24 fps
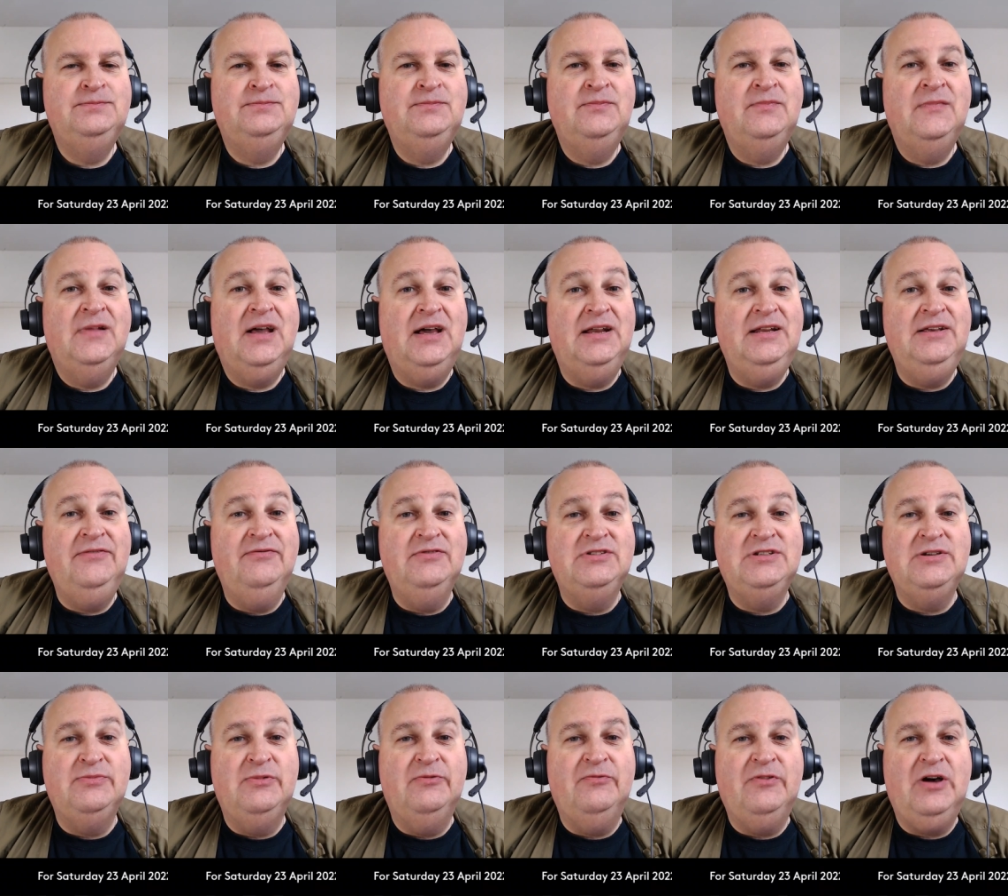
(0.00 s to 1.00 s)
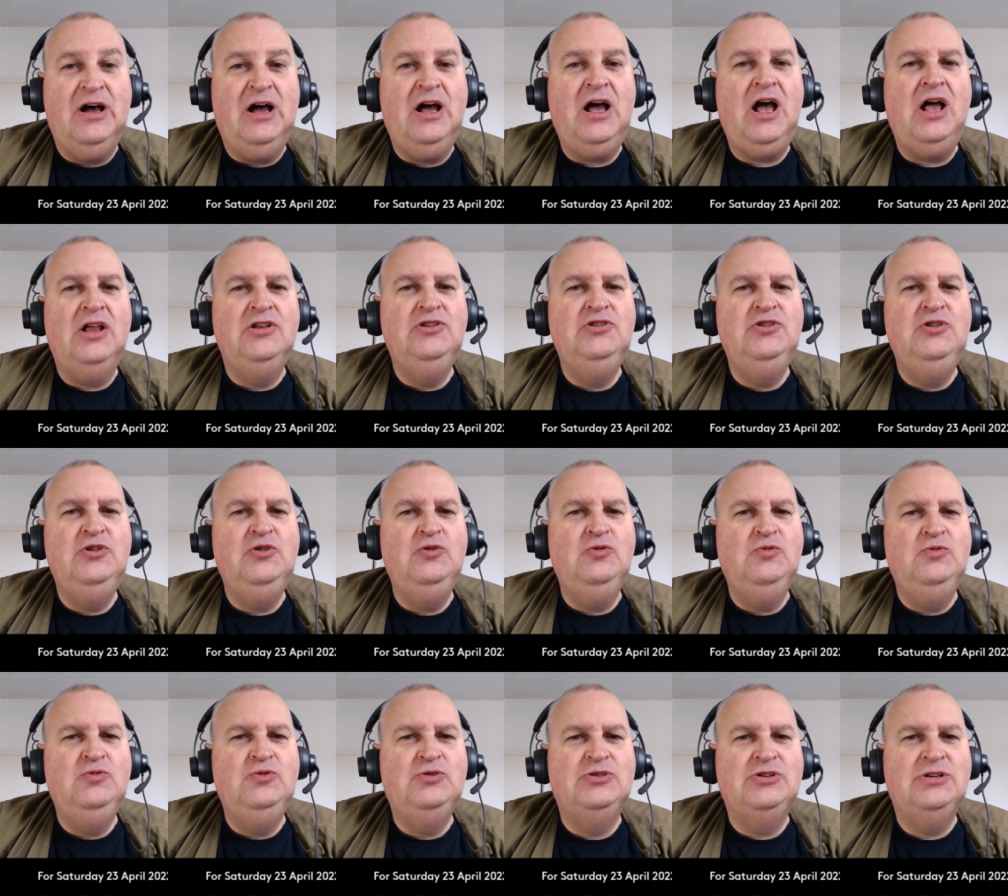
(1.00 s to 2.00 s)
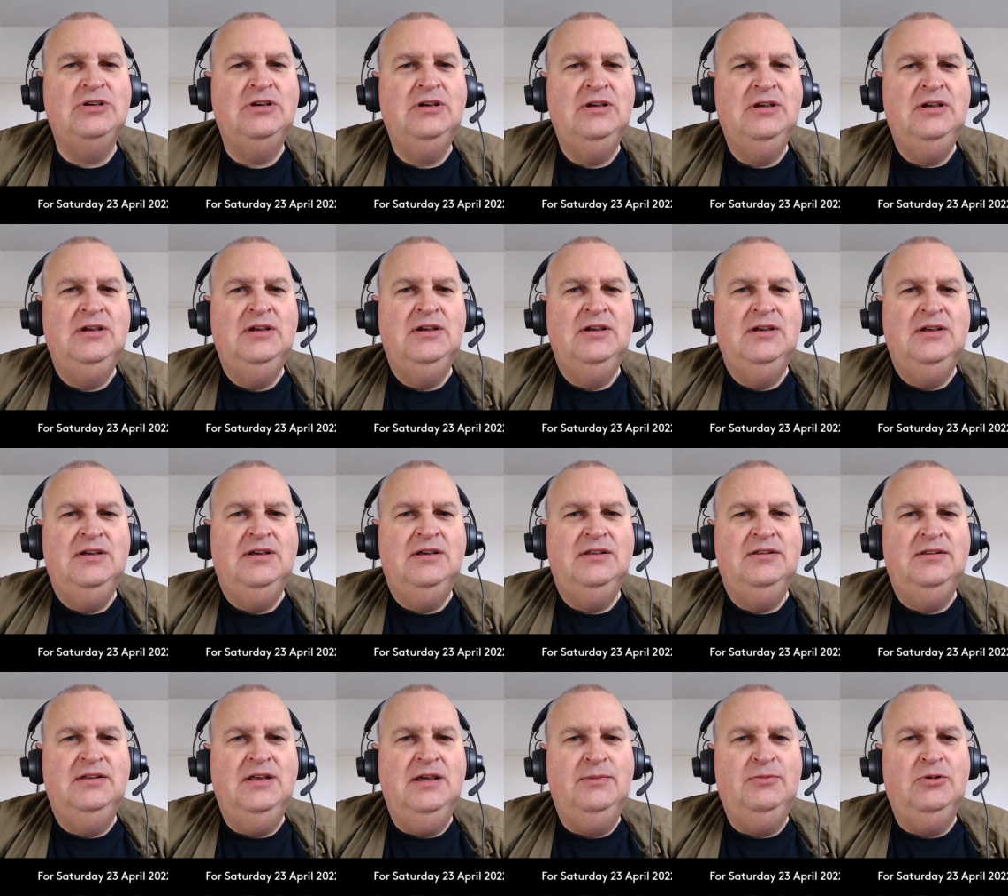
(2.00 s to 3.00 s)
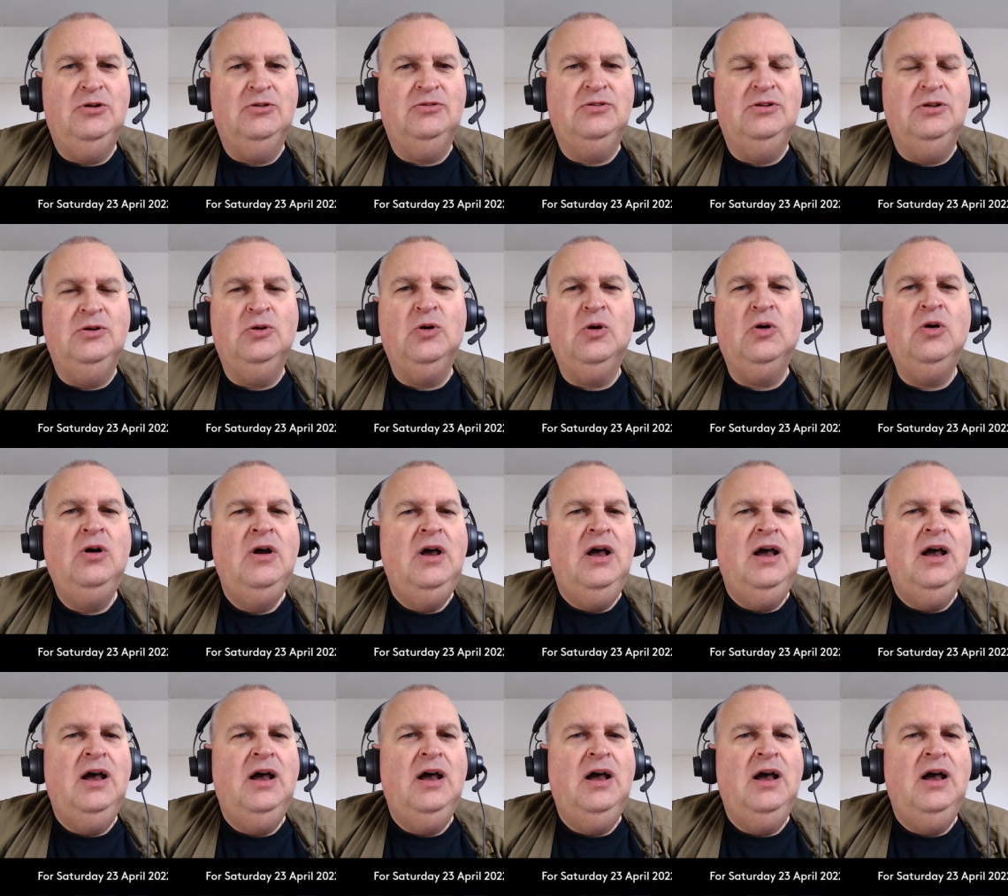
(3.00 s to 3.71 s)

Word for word: And even some of our news, they broke the law.